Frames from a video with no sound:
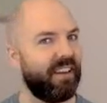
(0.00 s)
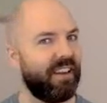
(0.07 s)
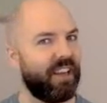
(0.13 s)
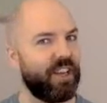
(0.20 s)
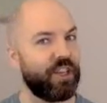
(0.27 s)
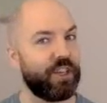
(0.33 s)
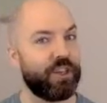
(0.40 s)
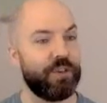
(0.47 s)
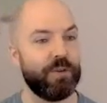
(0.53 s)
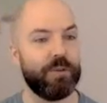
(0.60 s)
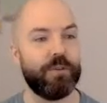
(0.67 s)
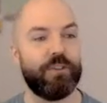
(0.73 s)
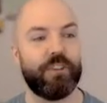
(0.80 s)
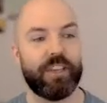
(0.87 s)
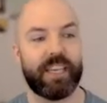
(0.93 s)

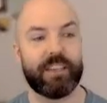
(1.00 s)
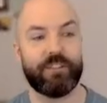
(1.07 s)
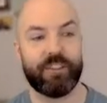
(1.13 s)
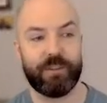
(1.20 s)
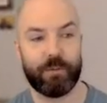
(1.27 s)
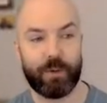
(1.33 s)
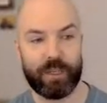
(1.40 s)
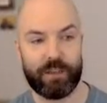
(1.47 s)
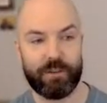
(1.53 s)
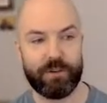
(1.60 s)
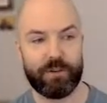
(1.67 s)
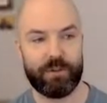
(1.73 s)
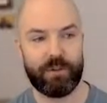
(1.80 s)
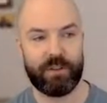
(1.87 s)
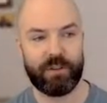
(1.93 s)
Huge. Like actually what
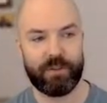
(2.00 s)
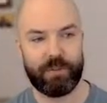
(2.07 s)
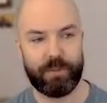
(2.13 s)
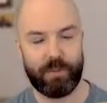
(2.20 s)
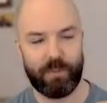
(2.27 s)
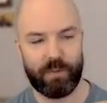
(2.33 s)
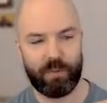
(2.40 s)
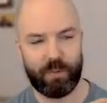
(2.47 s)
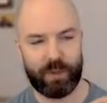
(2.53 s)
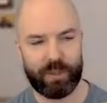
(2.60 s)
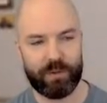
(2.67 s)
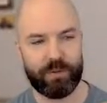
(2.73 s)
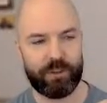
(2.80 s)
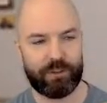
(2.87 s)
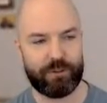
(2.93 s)
you
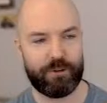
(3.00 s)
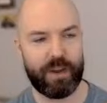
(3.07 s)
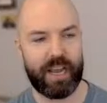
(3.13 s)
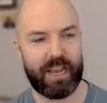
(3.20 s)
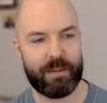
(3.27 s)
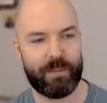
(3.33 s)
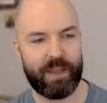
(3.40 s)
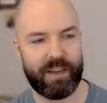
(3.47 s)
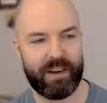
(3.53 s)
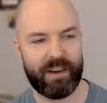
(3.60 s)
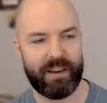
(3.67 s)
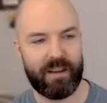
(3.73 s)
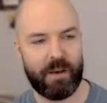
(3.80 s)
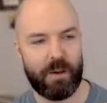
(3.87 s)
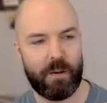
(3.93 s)
described there,
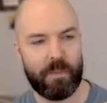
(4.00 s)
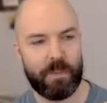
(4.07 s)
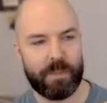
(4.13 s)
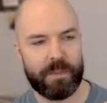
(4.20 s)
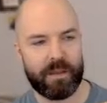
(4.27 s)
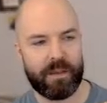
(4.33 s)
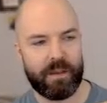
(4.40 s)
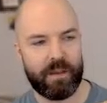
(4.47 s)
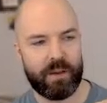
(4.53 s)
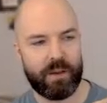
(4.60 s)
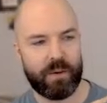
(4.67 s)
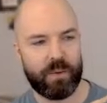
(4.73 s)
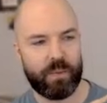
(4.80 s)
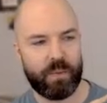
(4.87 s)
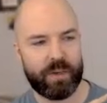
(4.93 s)

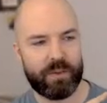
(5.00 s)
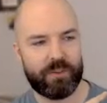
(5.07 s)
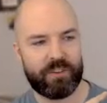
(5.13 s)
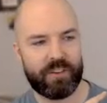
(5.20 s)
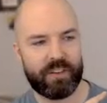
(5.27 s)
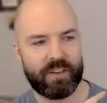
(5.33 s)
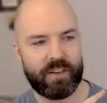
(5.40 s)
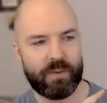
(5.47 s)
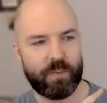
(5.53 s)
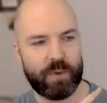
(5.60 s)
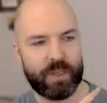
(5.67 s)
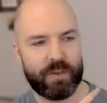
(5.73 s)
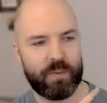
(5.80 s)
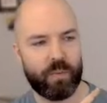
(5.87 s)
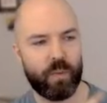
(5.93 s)
when you said when
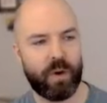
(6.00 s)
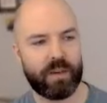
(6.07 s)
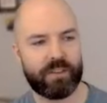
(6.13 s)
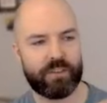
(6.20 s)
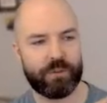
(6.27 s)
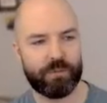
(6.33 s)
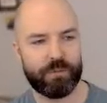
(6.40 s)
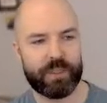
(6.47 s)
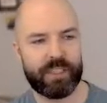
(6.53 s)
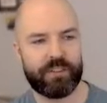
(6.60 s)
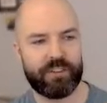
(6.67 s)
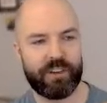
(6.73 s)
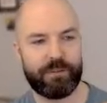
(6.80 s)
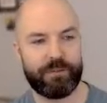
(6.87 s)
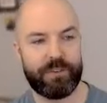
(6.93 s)
you want to reach
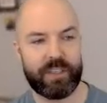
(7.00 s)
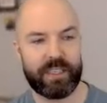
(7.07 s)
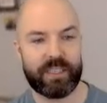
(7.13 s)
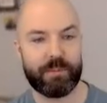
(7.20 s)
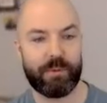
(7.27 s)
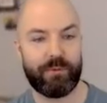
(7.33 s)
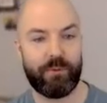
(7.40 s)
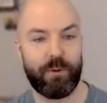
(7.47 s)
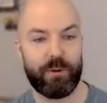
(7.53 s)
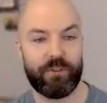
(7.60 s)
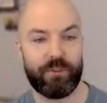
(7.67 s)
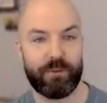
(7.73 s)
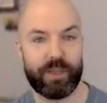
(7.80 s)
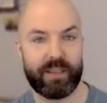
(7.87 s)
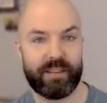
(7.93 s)
a feeling before
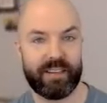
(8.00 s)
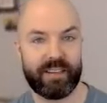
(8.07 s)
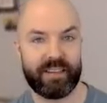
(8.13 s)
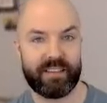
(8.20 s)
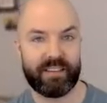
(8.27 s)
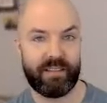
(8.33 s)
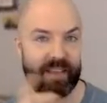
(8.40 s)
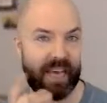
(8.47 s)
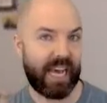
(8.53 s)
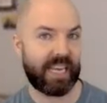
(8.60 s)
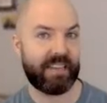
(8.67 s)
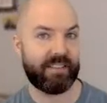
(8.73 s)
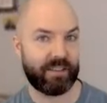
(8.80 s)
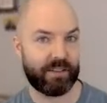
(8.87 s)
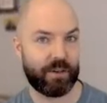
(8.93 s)
doing things, that
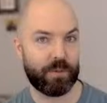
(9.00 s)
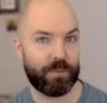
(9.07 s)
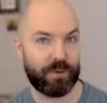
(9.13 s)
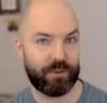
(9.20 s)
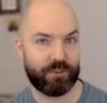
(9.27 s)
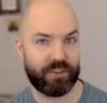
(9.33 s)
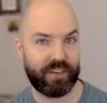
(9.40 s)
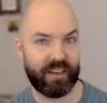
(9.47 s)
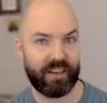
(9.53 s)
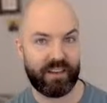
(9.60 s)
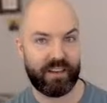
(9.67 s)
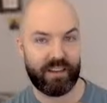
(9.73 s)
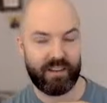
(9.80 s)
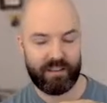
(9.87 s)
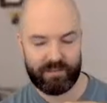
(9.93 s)
is a compulsion.
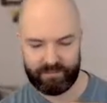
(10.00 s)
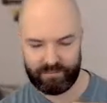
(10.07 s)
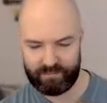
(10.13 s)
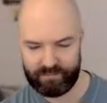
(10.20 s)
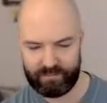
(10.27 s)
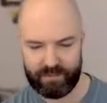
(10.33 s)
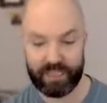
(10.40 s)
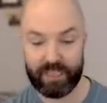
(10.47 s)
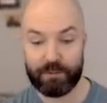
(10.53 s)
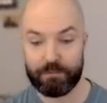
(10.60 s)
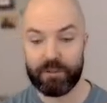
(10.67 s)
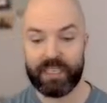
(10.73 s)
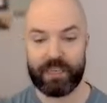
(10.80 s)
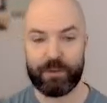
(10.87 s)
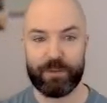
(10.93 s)
It
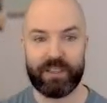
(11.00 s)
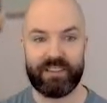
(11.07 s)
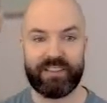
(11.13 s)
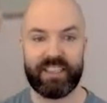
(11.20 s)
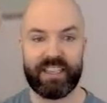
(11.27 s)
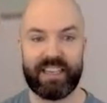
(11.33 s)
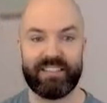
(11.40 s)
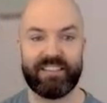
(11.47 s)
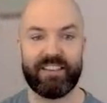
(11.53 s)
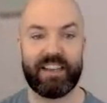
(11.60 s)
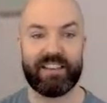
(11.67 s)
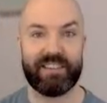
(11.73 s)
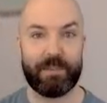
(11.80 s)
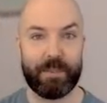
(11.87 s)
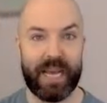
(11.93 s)
really helped me to see as
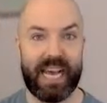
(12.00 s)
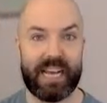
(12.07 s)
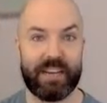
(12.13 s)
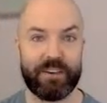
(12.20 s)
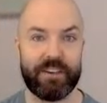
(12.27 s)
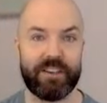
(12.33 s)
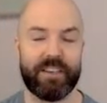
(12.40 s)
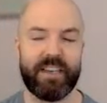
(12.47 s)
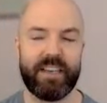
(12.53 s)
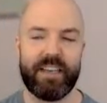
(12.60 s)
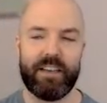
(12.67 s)
a pattern.